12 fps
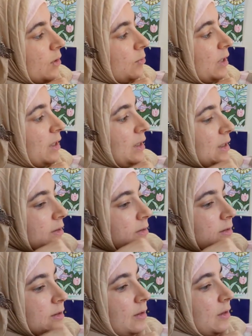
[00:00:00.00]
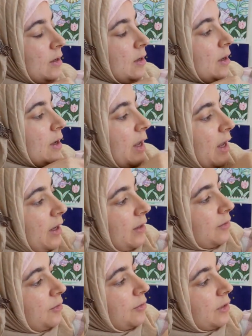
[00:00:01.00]
what it is.
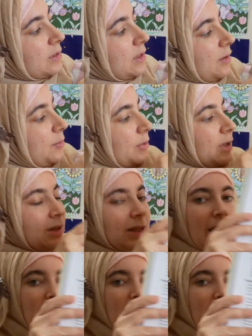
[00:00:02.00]
And for example, at the